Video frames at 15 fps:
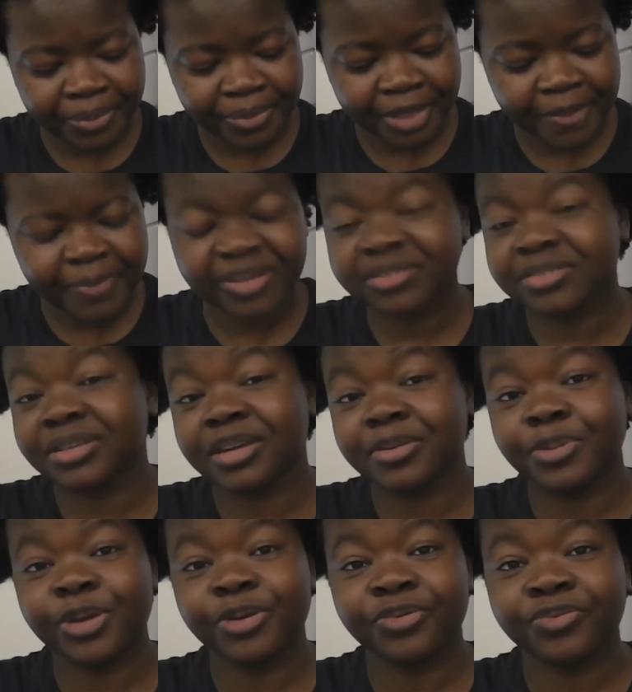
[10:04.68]
might just add a
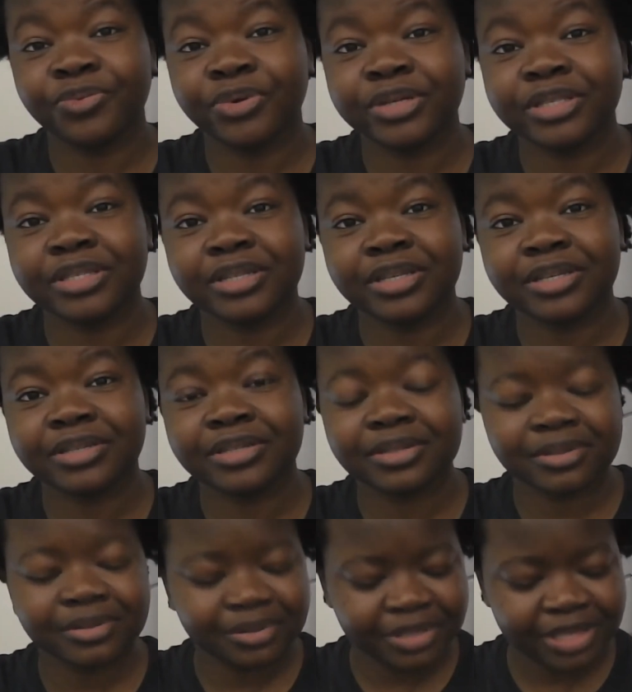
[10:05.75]
bit of water to this
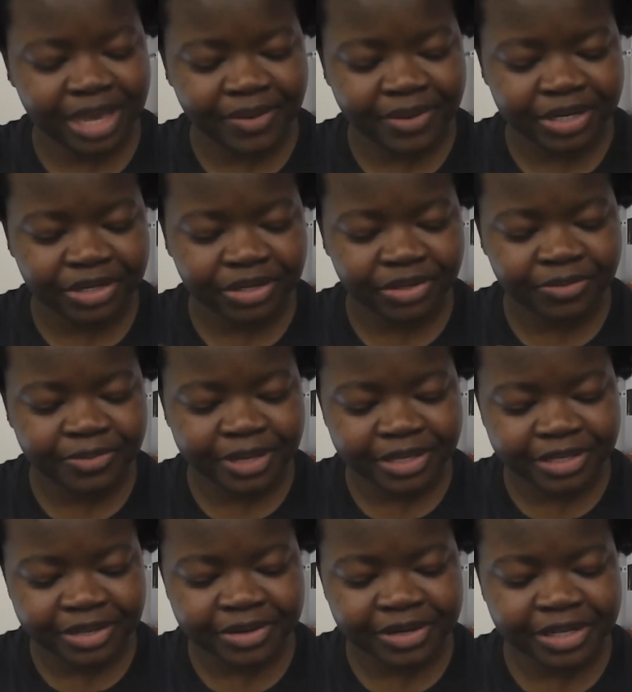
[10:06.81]
and see how I do, but
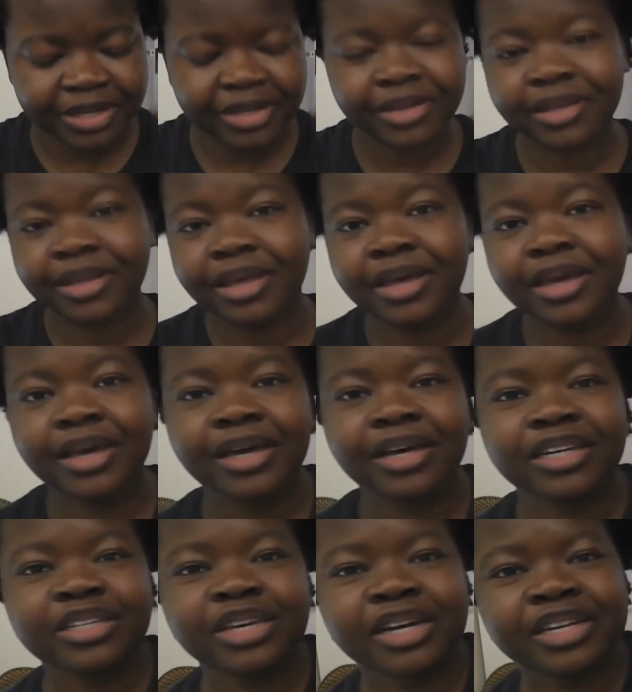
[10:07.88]
it's only like
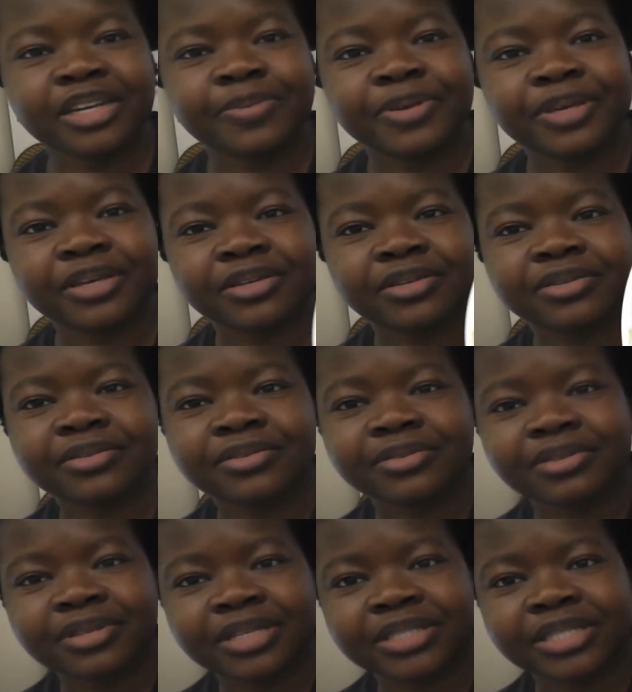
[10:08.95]
a tiny bit
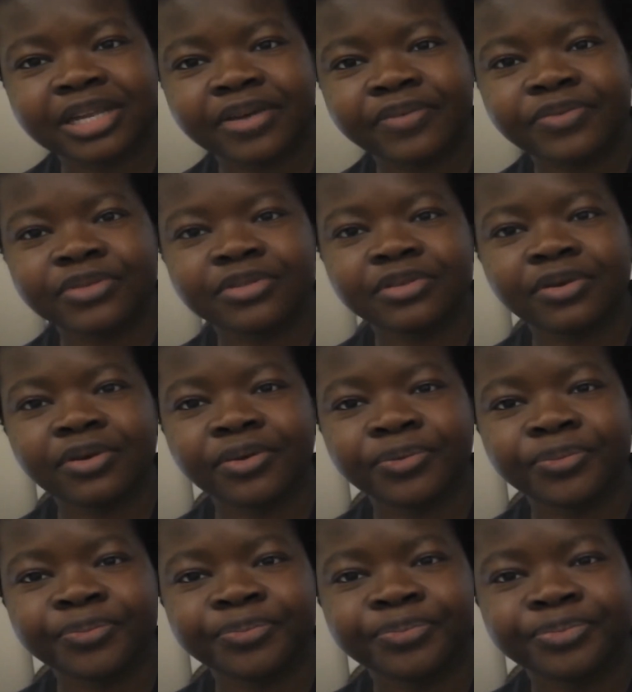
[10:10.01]
that's left,
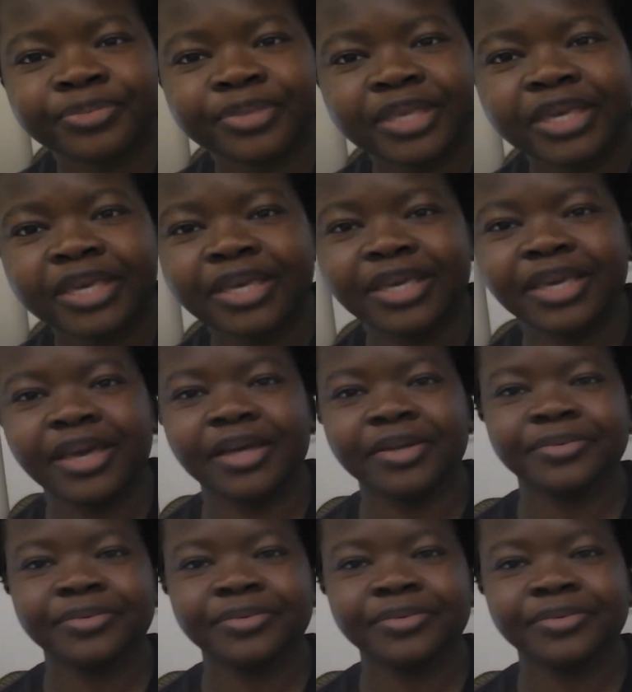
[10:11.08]
so yeah.